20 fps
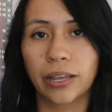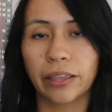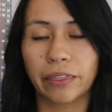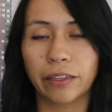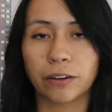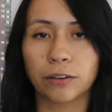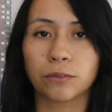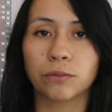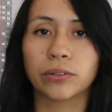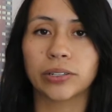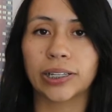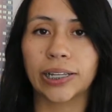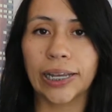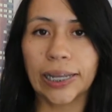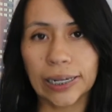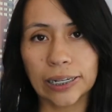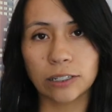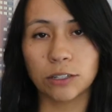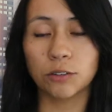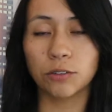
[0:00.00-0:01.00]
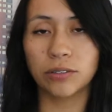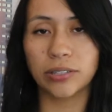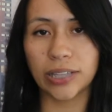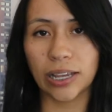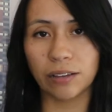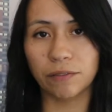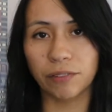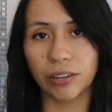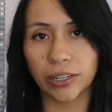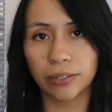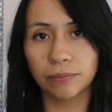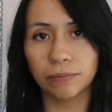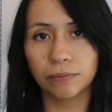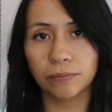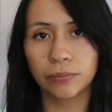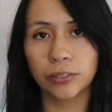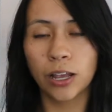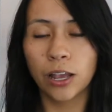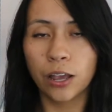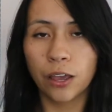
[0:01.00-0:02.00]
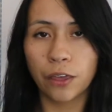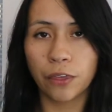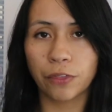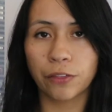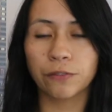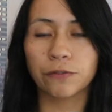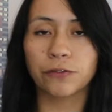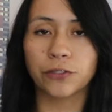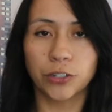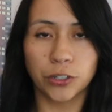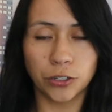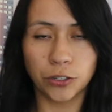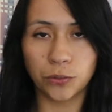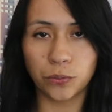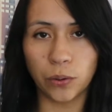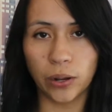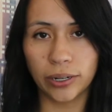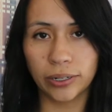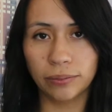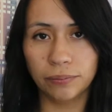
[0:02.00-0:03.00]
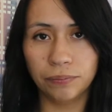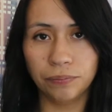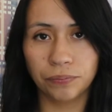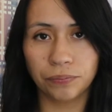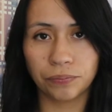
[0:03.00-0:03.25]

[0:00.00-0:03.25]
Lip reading: that are related to saving. The first one